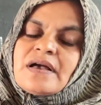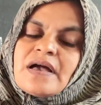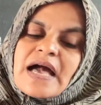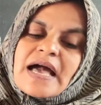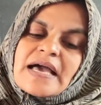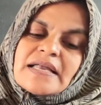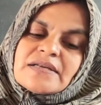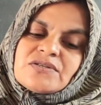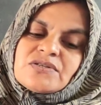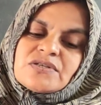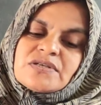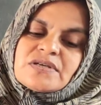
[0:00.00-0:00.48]

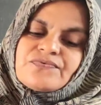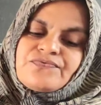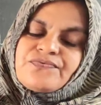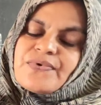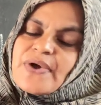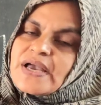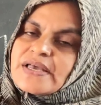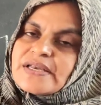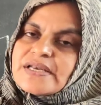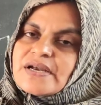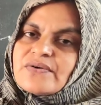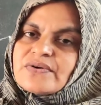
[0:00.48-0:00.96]
and
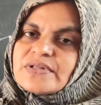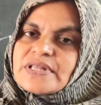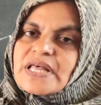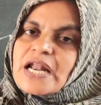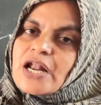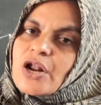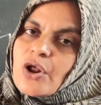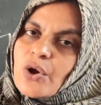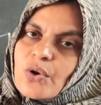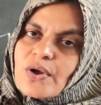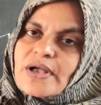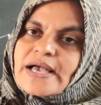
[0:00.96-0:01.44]
find out the
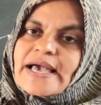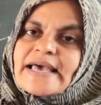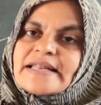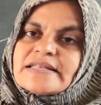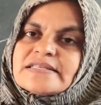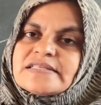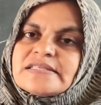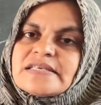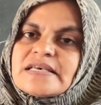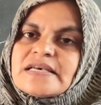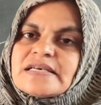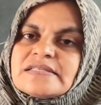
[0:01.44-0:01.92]
long
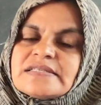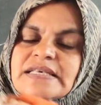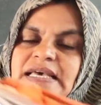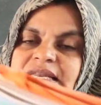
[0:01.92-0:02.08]
answers